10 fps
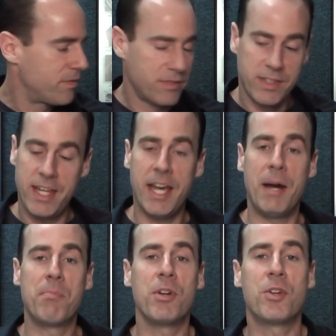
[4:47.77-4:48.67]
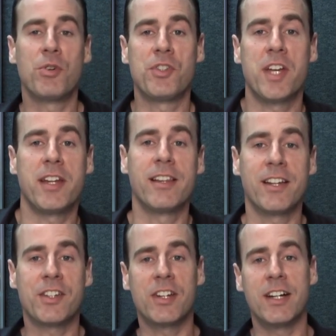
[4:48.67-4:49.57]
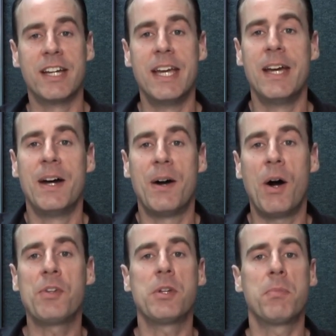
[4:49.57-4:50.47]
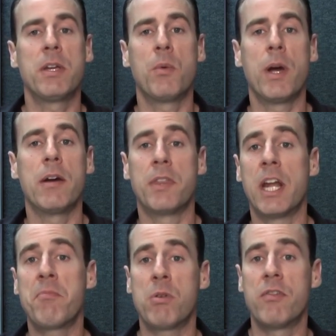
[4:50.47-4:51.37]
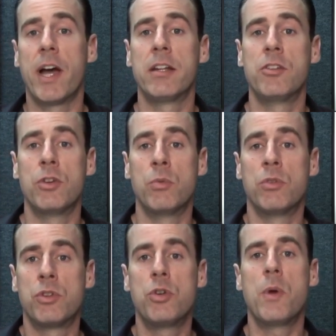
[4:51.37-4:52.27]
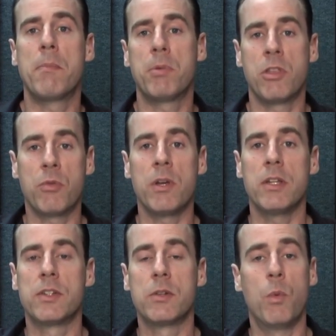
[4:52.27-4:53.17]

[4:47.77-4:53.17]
Yeah, pretty cool sounding licks, huh? Also be aware that I provided you 2 MP3s.